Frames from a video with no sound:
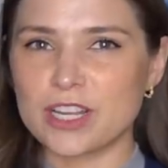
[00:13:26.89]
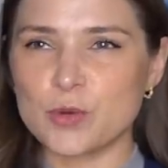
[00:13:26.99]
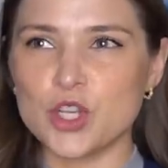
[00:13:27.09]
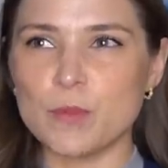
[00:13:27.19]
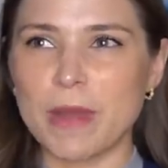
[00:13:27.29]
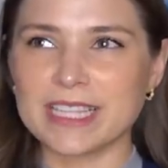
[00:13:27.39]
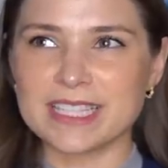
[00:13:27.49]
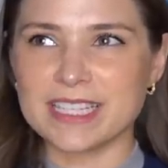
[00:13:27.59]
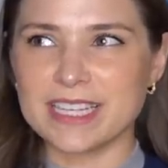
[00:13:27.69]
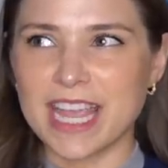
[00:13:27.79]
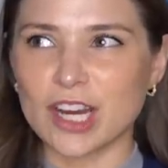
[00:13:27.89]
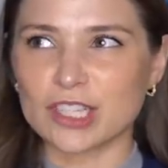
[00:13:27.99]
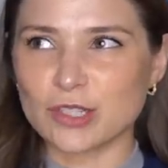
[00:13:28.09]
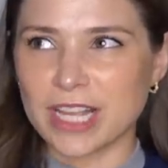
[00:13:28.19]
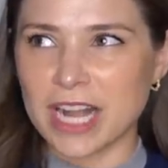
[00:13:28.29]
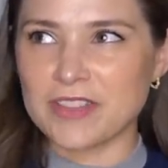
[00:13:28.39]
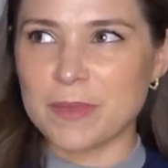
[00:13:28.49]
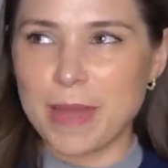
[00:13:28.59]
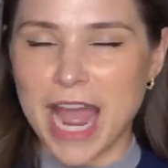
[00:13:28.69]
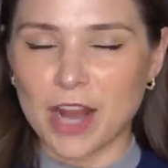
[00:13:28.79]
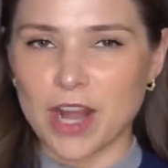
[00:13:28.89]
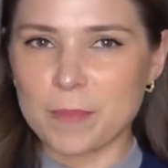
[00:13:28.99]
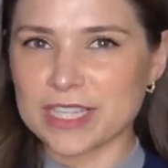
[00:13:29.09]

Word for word: you might see characters kind of in the background,